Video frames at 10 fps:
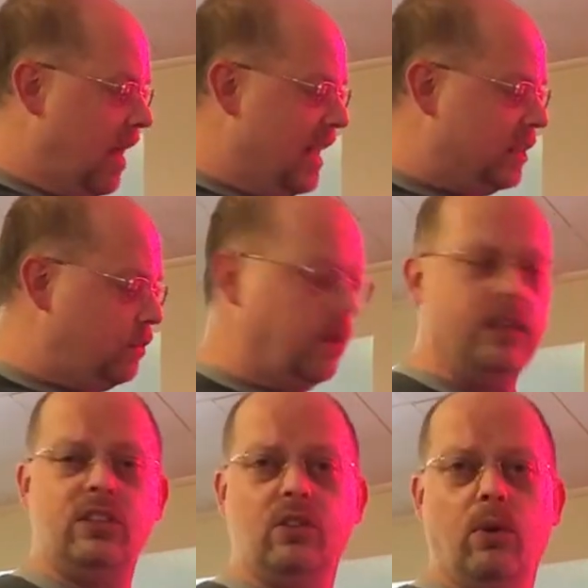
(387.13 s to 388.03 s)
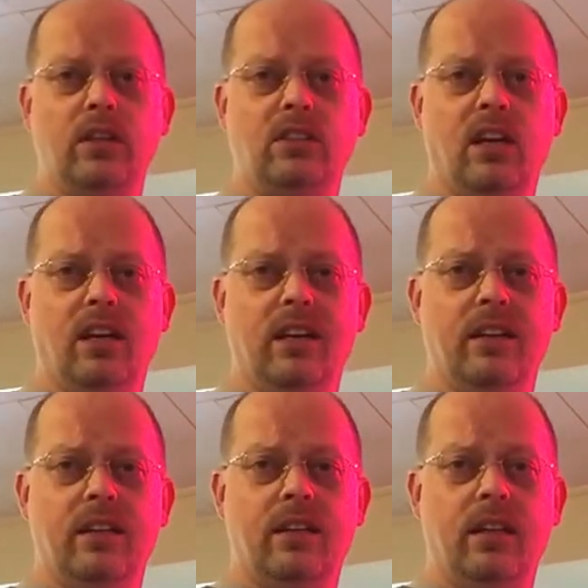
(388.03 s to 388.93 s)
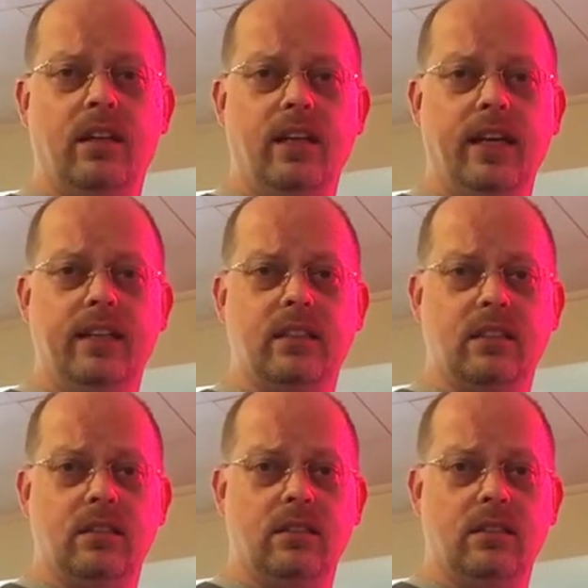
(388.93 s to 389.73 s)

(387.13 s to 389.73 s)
as for the source on these